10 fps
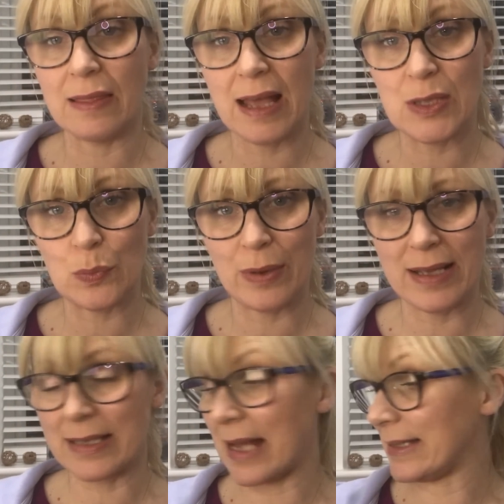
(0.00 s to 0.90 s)

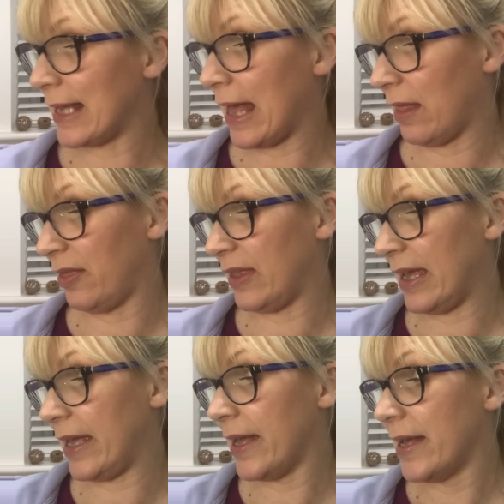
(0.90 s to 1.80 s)
lightweight and
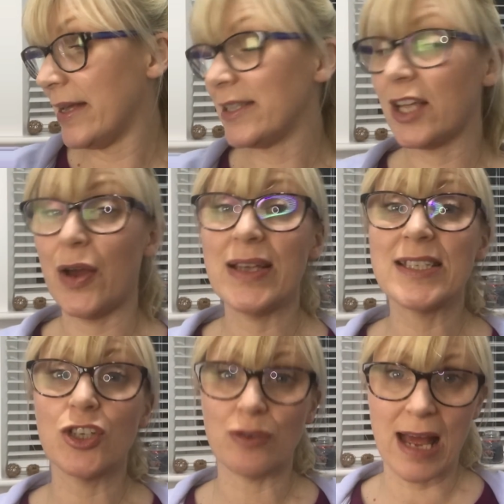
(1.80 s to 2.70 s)
healthy. So
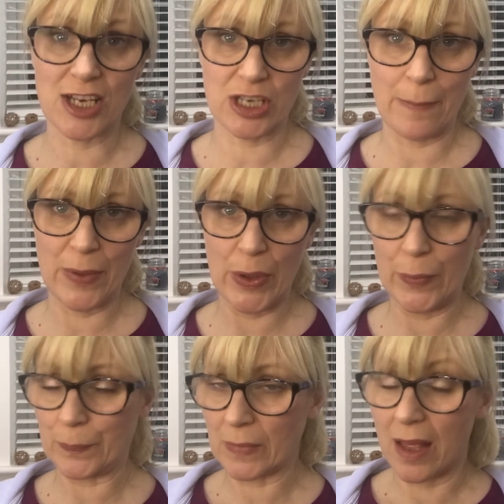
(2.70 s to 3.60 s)
it's a dry shampoo.